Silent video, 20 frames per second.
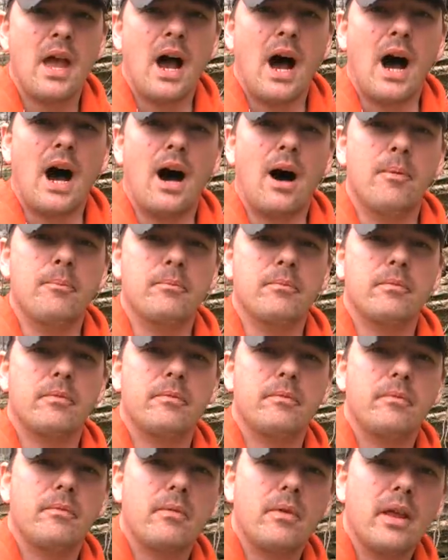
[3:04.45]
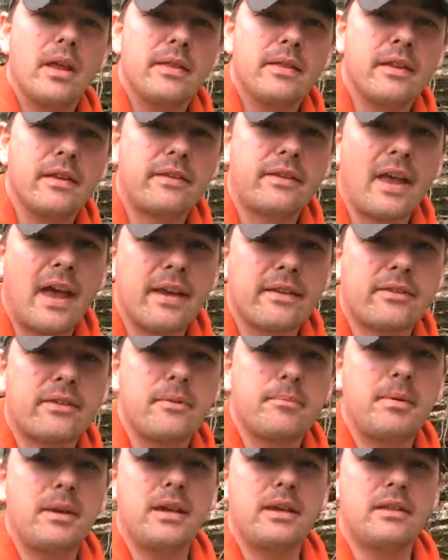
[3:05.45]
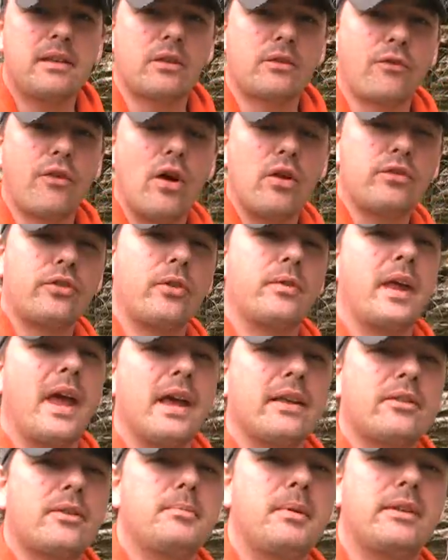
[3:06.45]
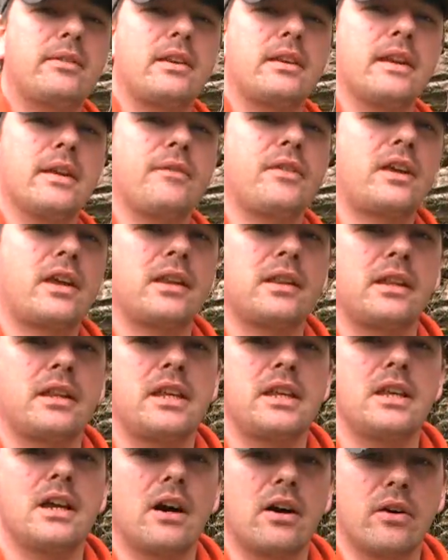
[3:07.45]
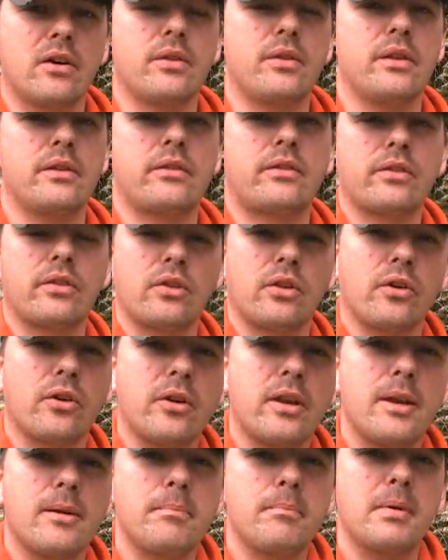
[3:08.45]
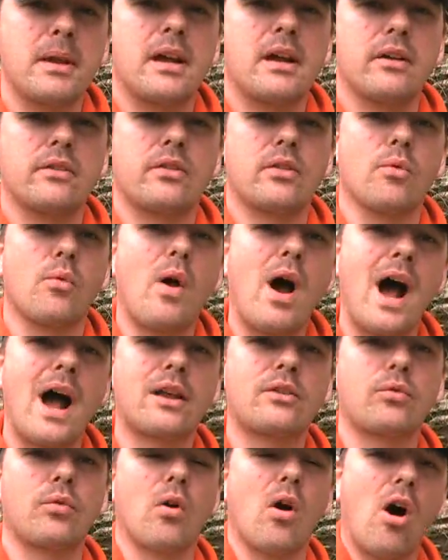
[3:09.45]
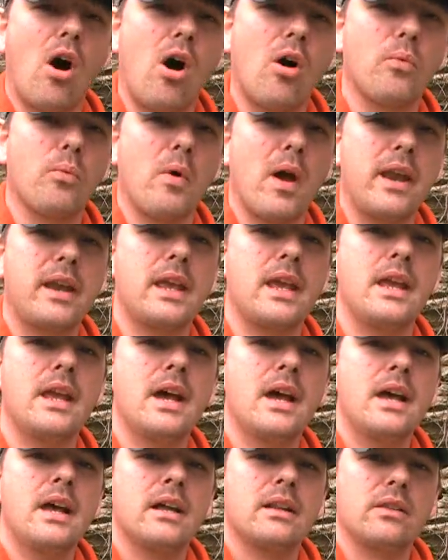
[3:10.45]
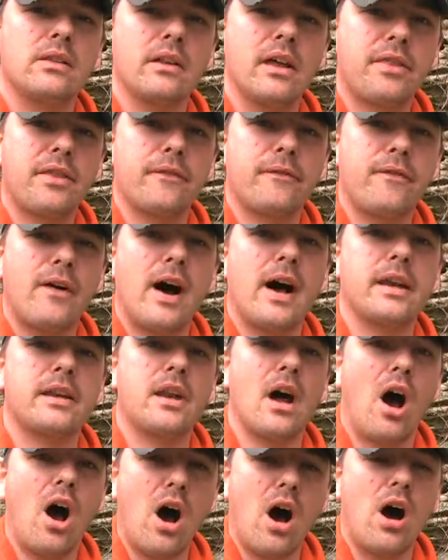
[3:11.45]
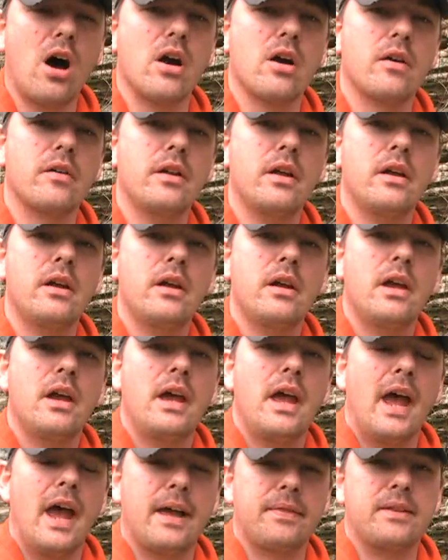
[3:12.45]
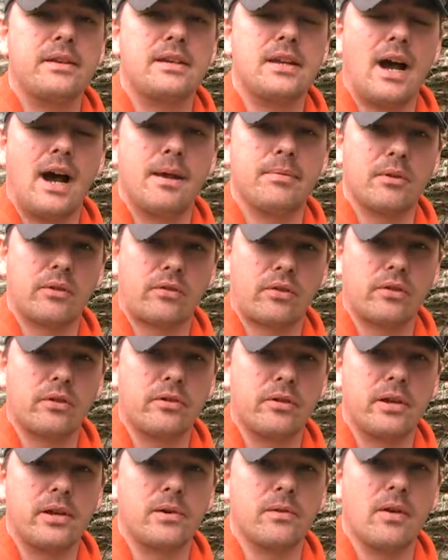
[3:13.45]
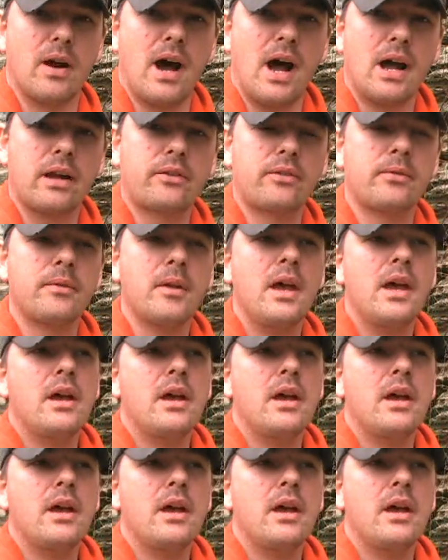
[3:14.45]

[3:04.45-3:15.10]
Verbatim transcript: Um, this has to be, this fault zone has to be significantly younger than Silurian because the rocks were already lithified hard at the time, the Silurian rocks.